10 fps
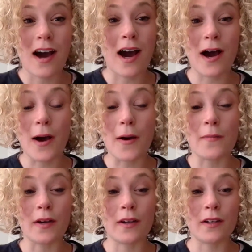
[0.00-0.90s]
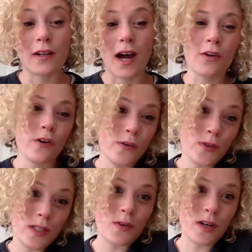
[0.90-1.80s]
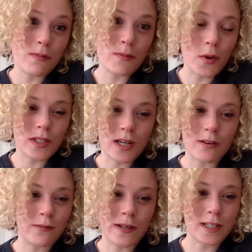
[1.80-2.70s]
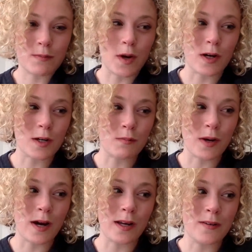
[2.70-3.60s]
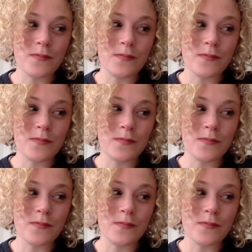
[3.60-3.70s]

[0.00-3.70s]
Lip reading: I don't know if you've seen what I've been posting on Facebook, but